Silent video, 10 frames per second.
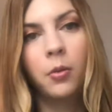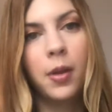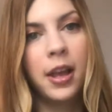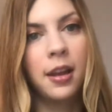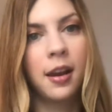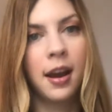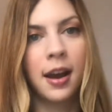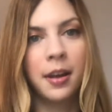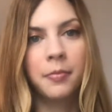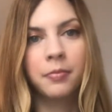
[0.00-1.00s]
when
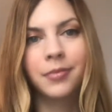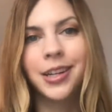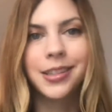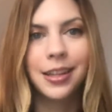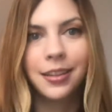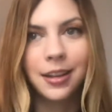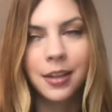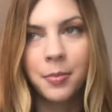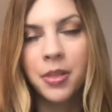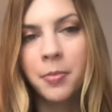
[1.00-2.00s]
it's like that
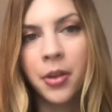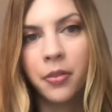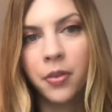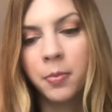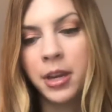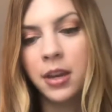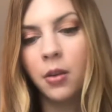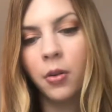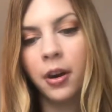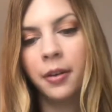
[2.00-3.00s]
time of the month for me,
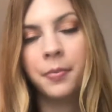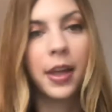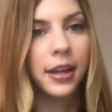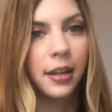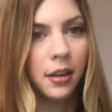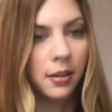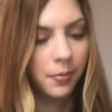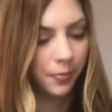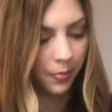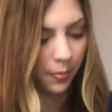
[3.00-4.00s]
or I get a
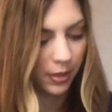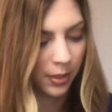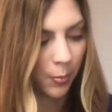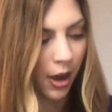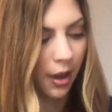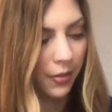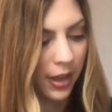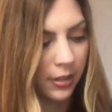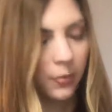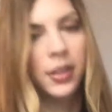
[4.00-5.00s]
spot
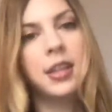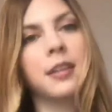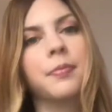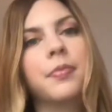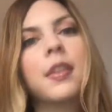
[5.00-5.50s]
that's really